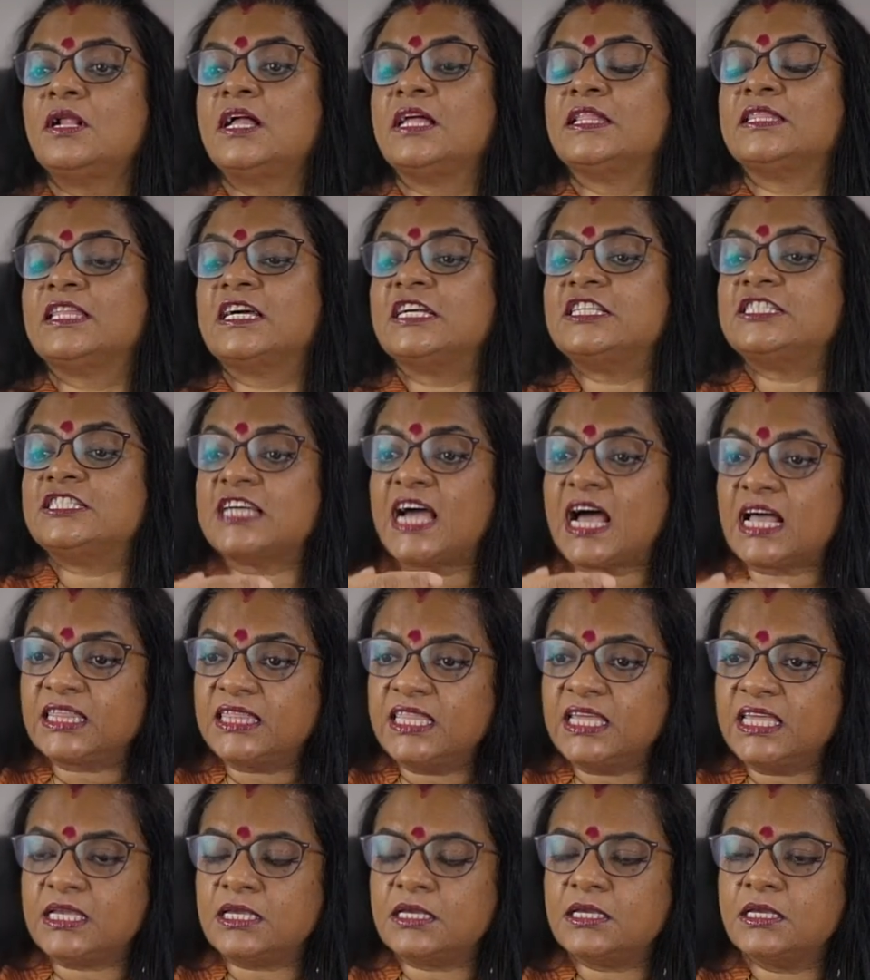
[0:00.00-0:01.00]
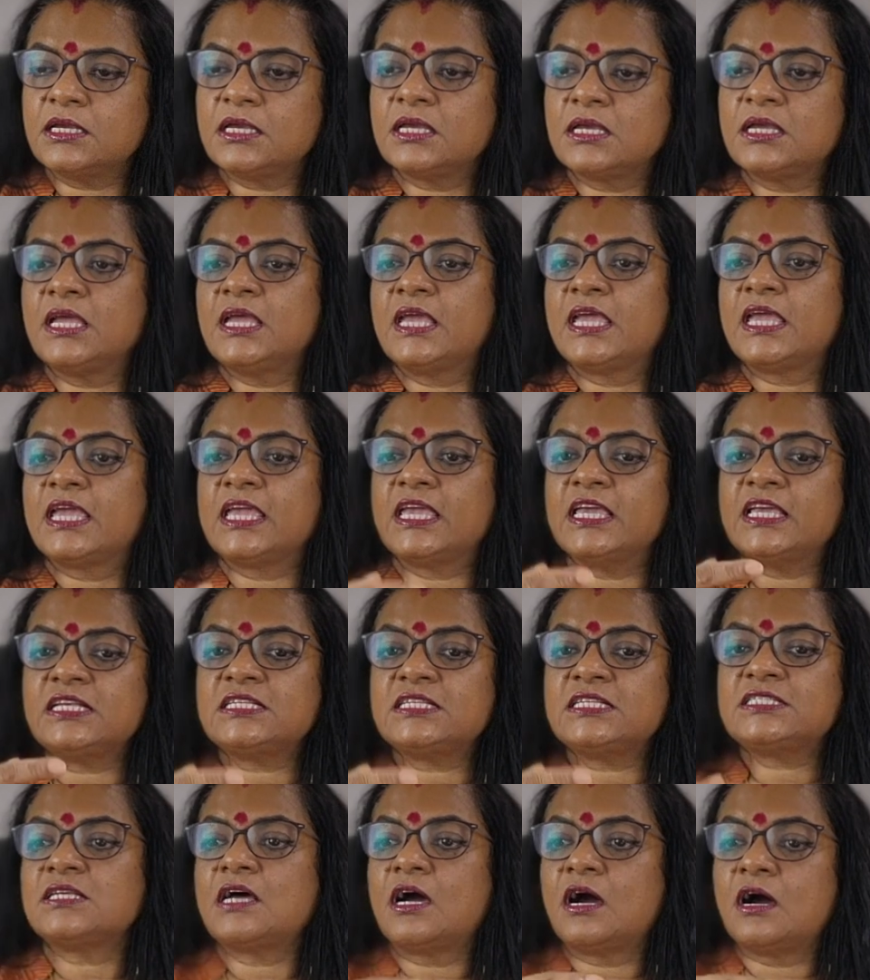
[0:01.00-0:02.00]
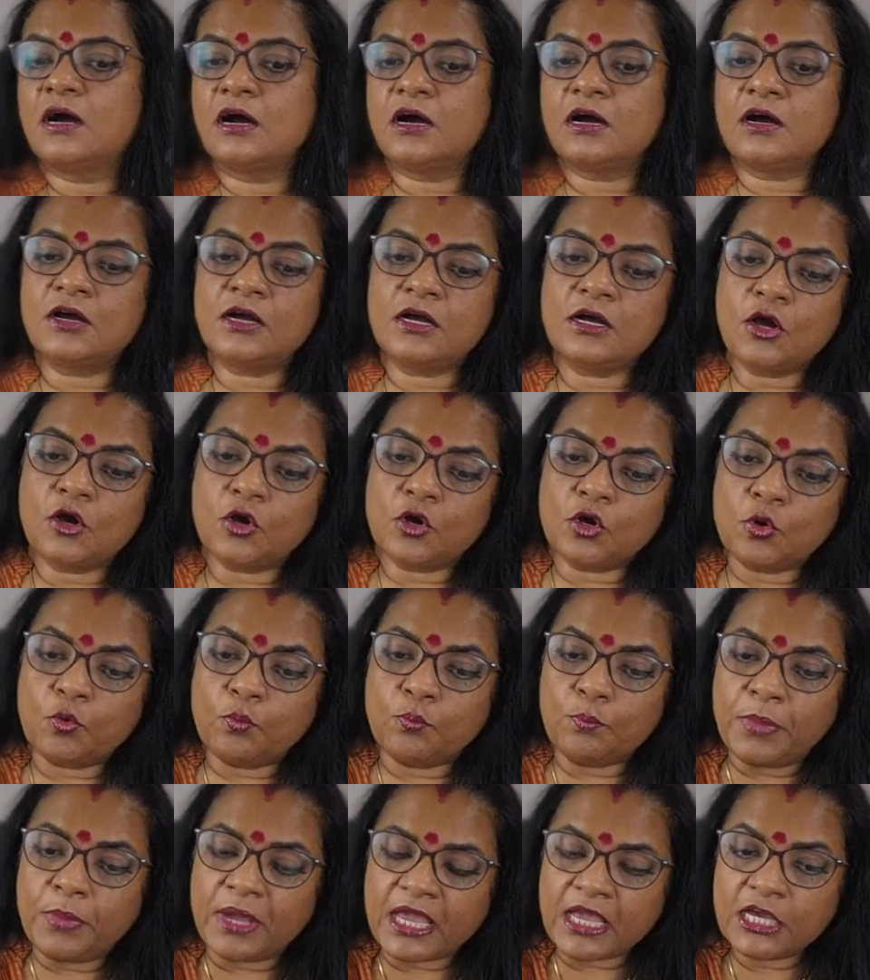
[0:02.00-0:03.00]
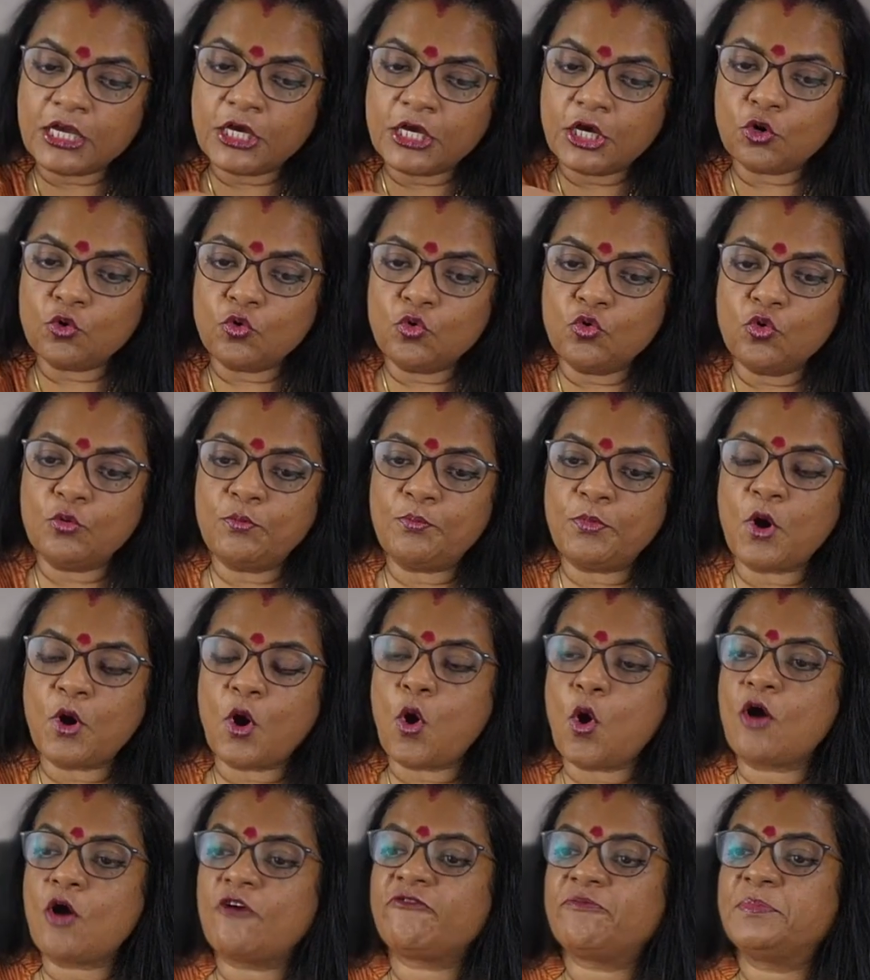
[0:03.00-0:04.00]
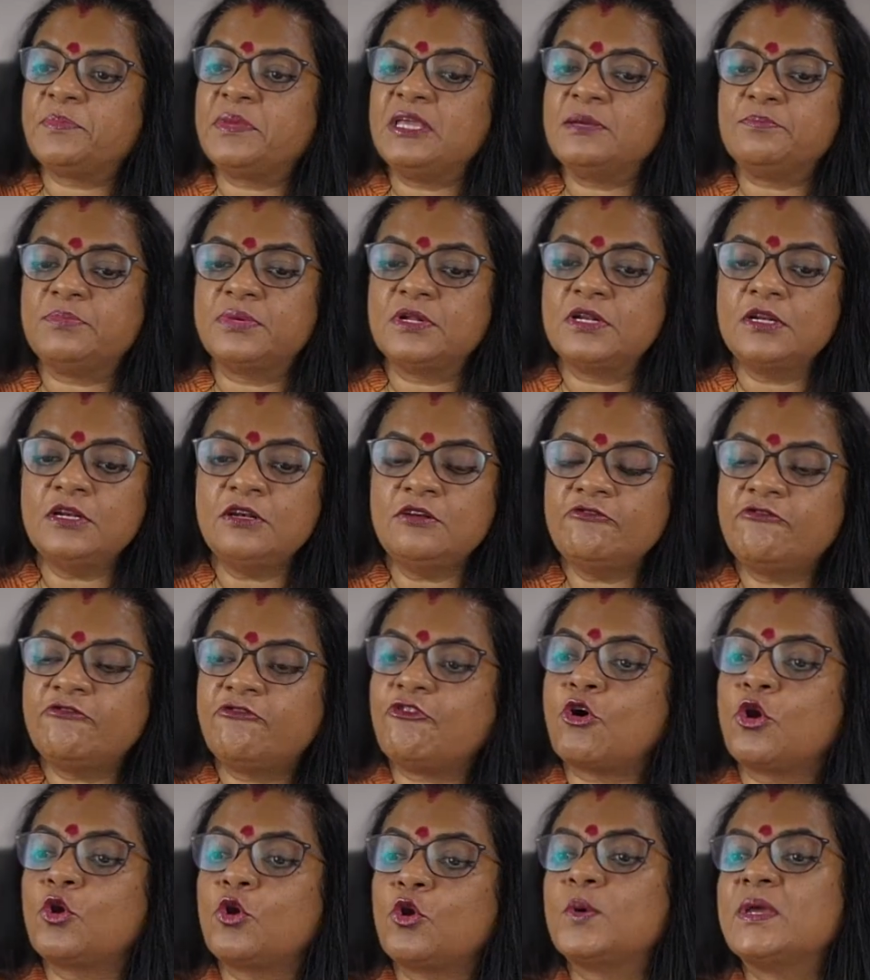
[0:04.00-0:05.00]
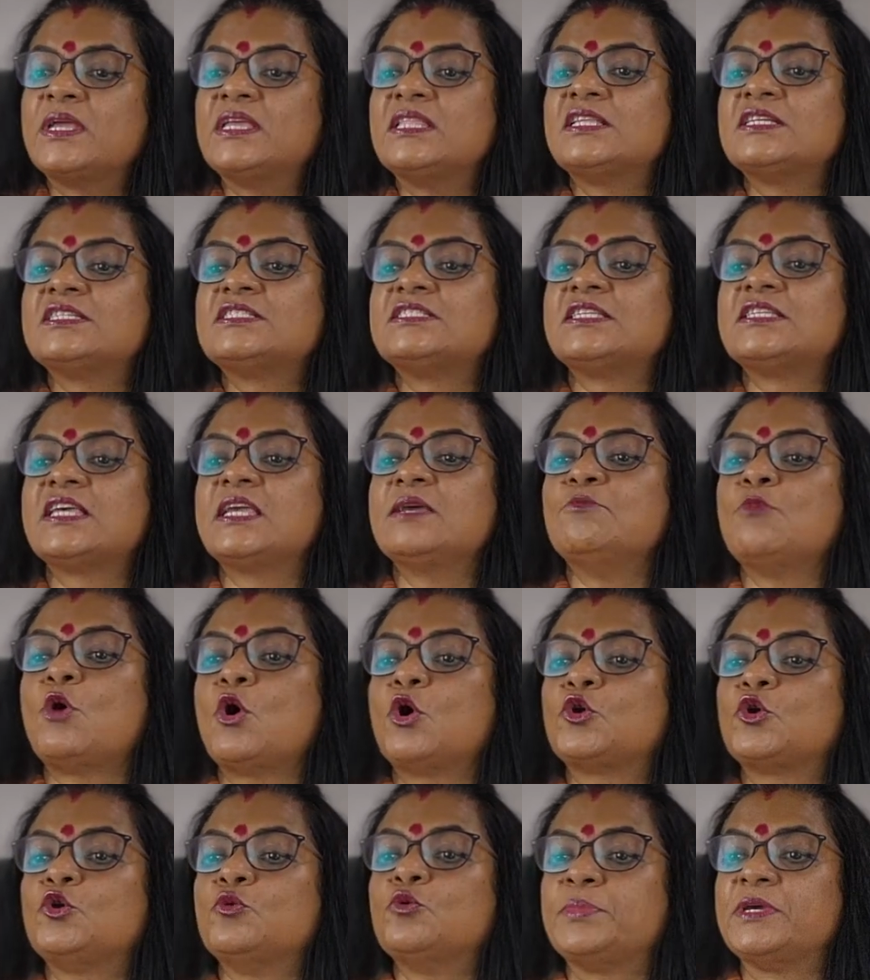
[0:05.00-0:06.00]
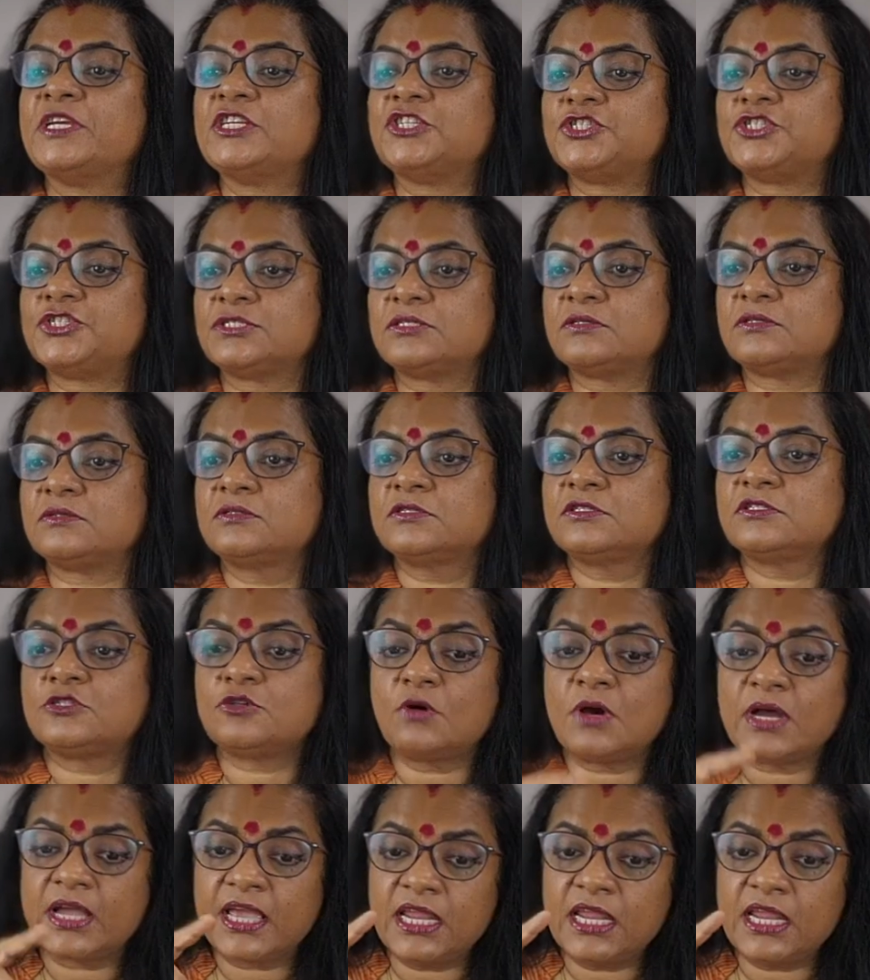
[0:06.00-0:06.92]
The Jati is a big group of people following the same occupation. So, again,